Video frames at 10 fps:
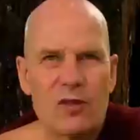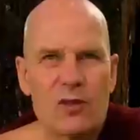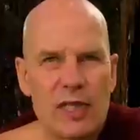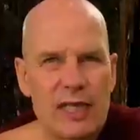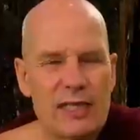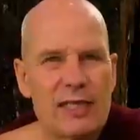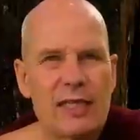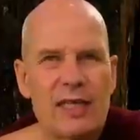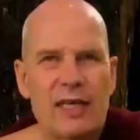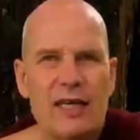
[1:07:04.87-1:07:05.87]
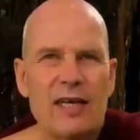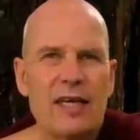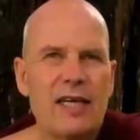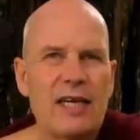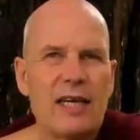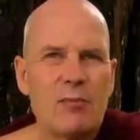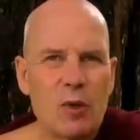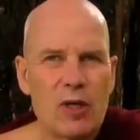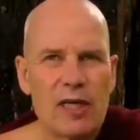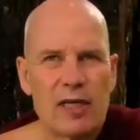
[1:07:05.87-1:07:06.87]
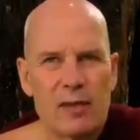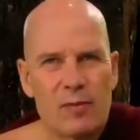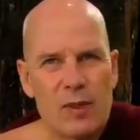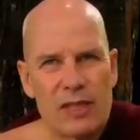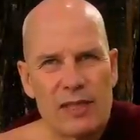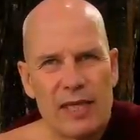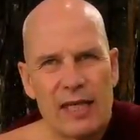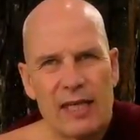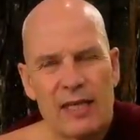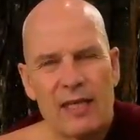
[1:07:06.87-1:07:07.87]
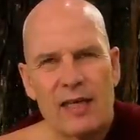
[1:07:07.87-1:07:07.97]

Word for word: you eat, morning, midday,